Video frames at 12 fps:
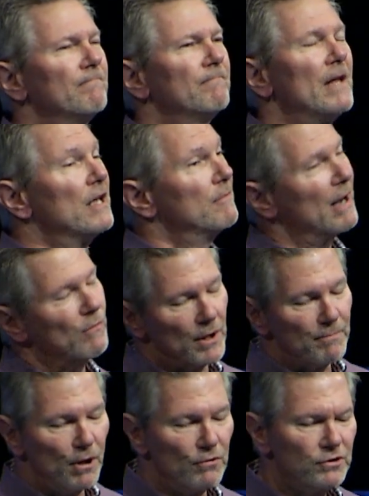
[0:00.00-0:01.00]
You might want
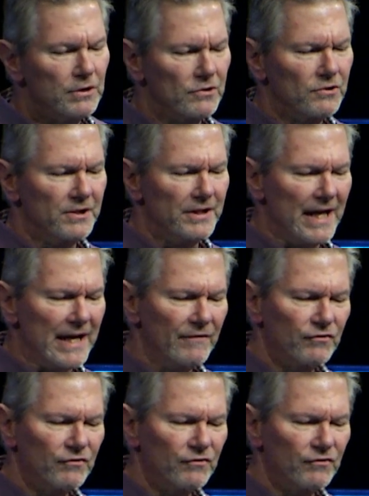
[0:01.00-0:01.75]
to post this today. If